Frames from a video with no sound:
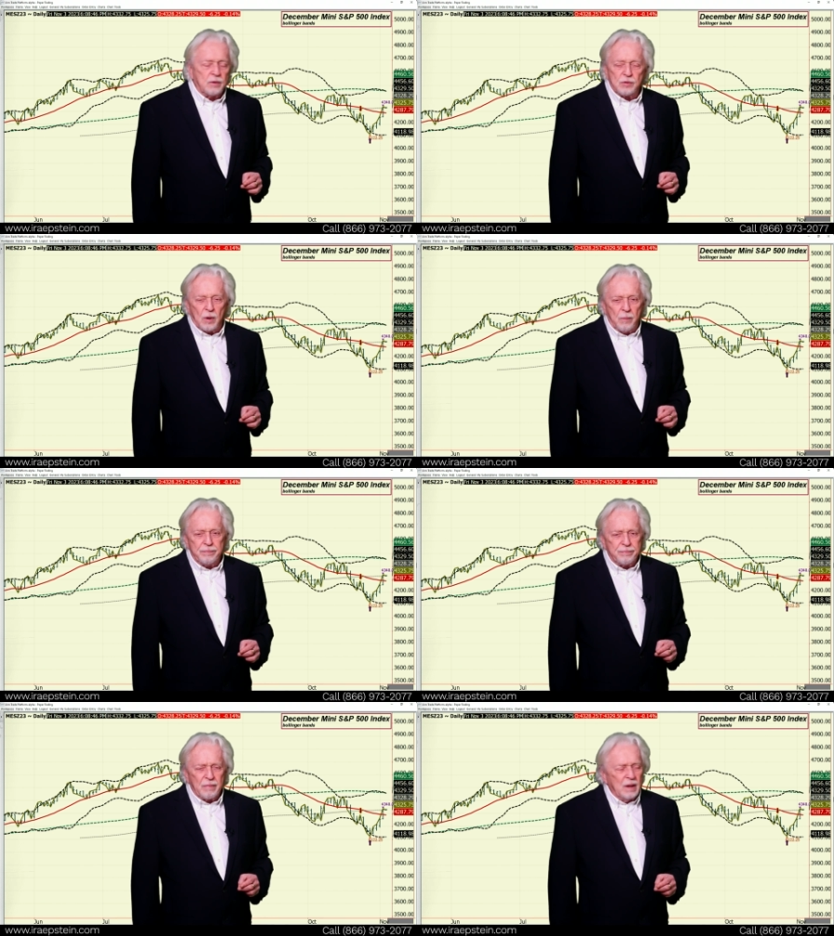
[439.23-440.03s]

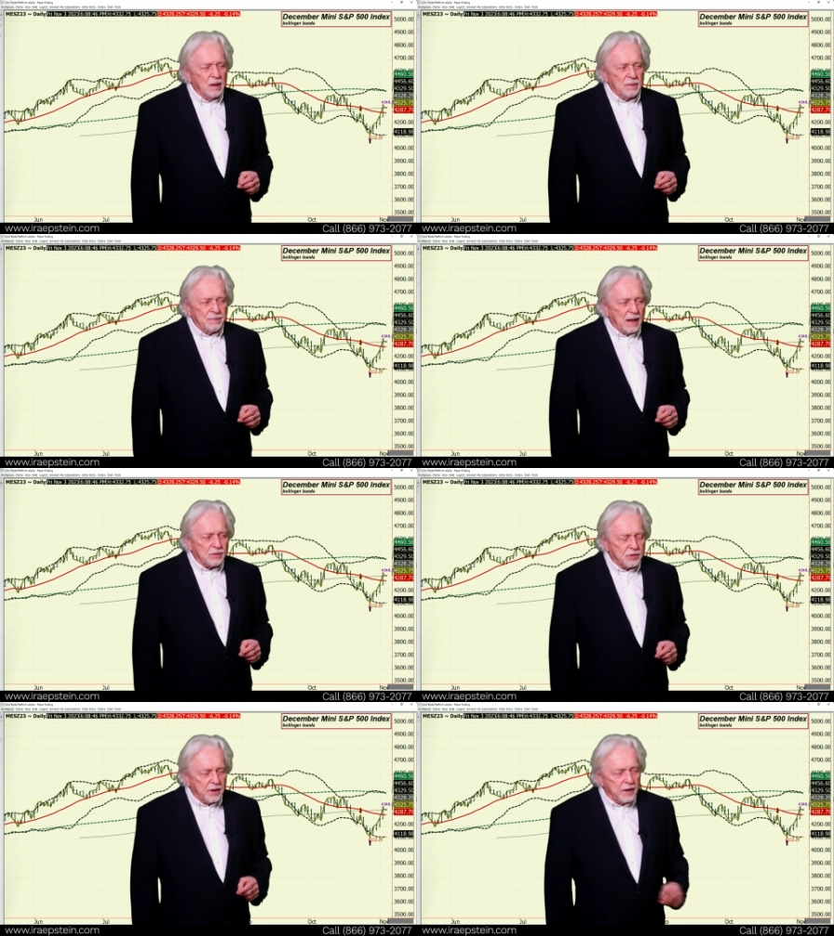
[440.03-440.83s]
So not
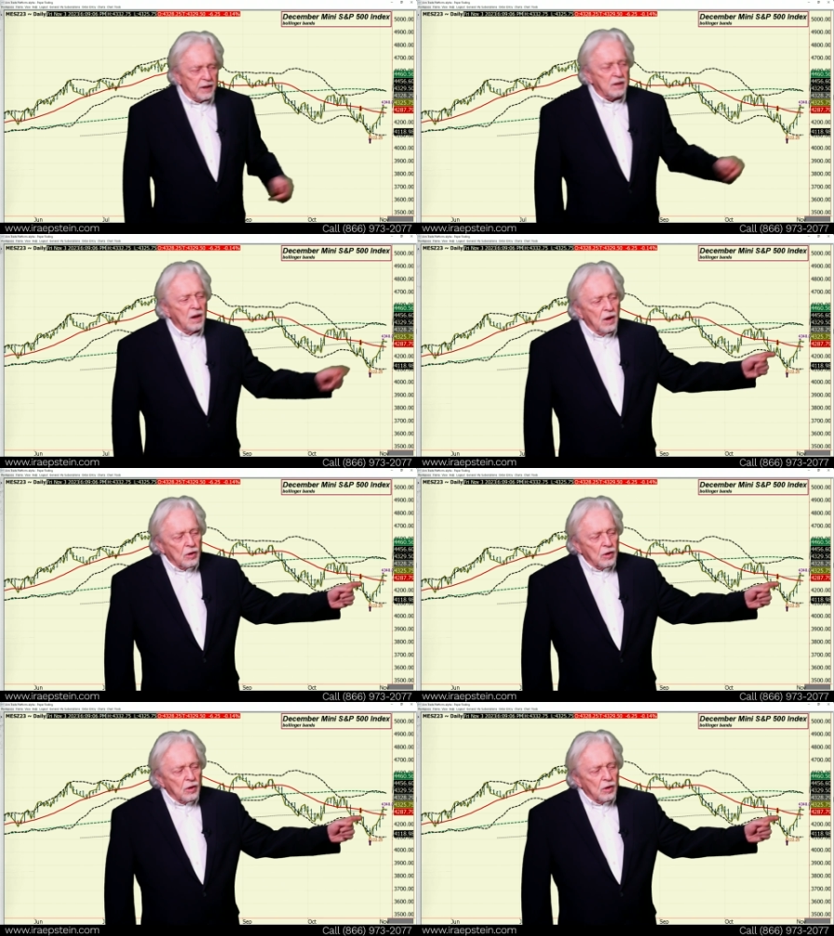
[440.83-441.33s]
seeing it.